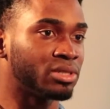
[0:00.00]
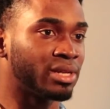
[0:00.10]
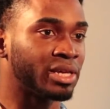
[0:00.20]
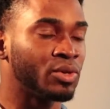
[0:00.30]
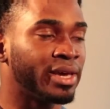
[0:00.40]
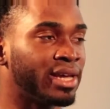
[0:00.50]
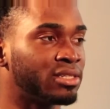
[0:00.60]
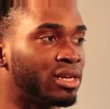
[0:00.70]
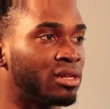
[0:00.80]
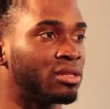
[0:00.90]
Like, you can't
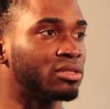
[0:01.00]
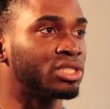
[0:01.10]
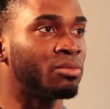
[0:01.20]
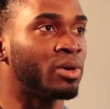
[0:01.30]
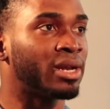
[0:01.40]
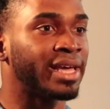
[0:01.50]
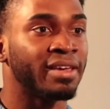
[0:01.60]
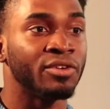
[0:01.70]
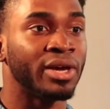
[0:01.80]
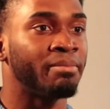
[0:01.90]
tell someone, like, if
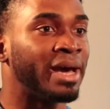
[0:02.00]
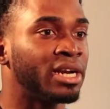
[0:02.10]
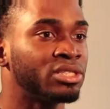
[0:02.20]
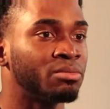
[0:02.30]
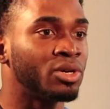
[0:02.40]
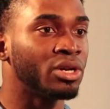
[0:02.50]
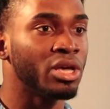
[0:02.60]
you get mad at someone,